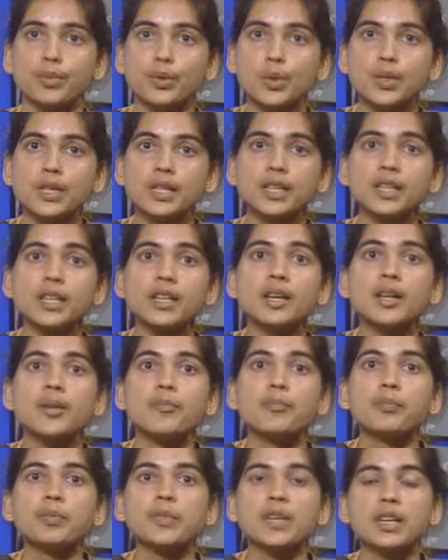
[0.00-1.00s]
poultry.
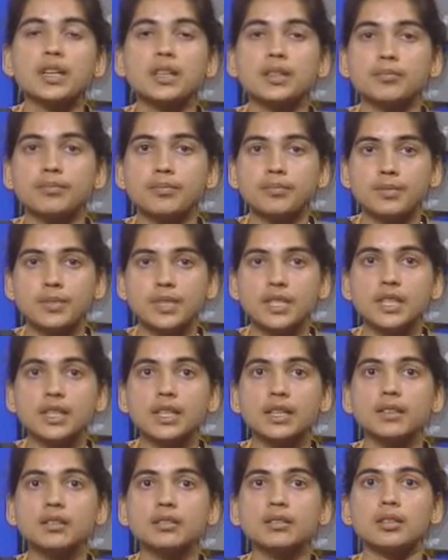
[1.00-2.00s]

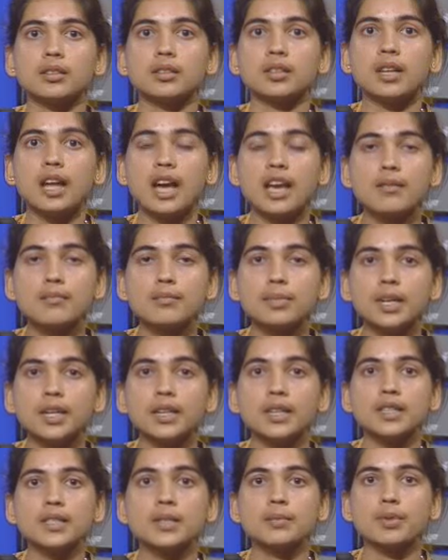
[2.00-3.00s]
Chicken, live
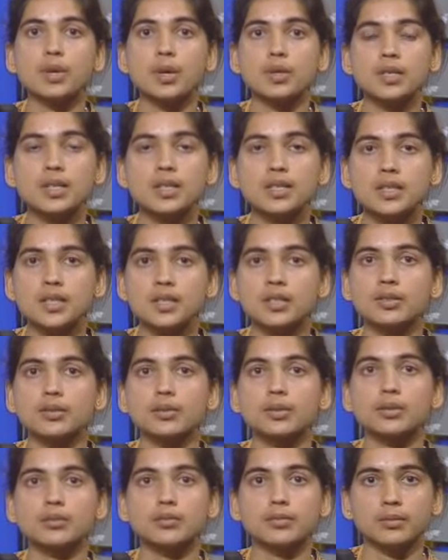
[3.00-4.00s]
bird is processed
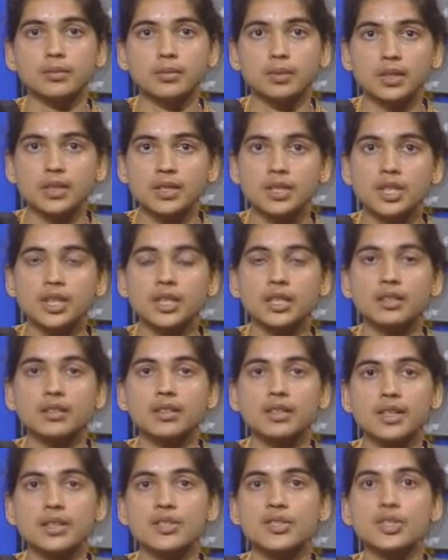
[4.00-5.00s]
into chicken,
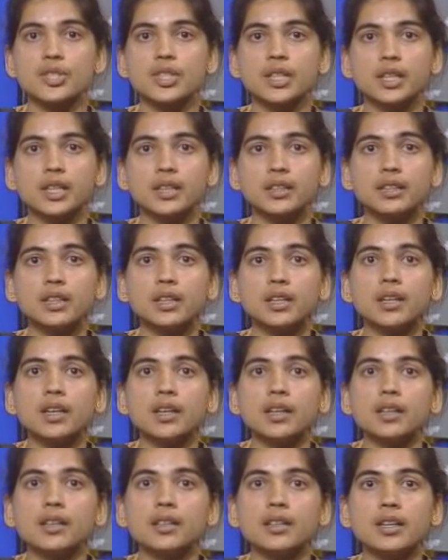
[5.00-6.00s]
dressed chicken.
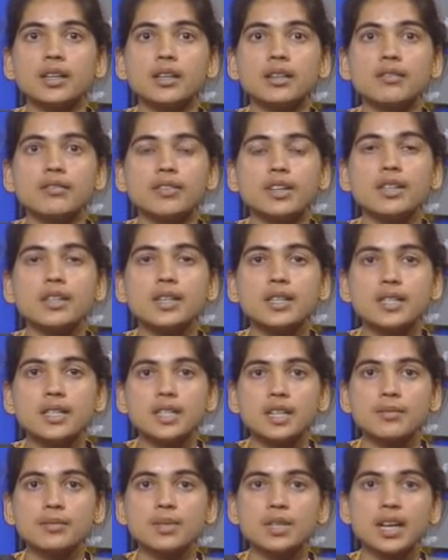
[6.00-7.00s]
There are various
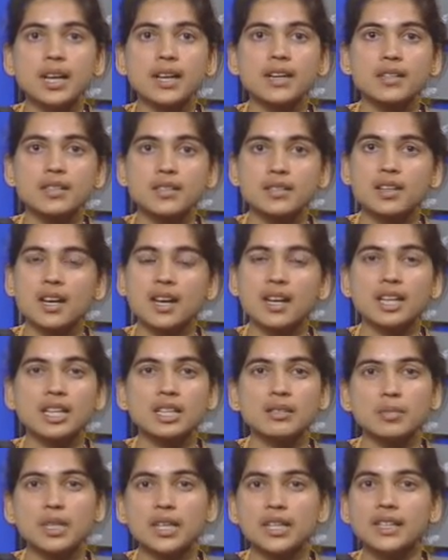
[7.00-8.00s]
steps like
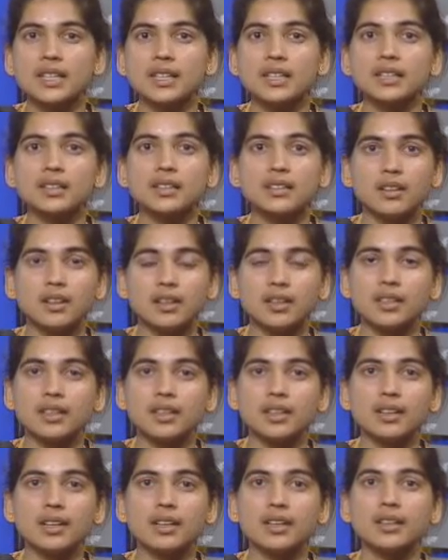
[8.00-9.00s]
stunning, bleeding,
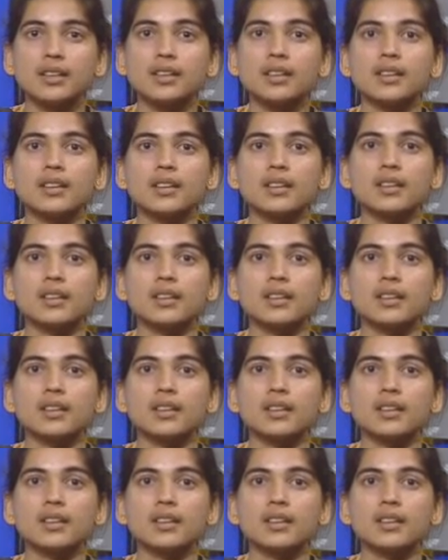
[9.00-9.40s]
killing,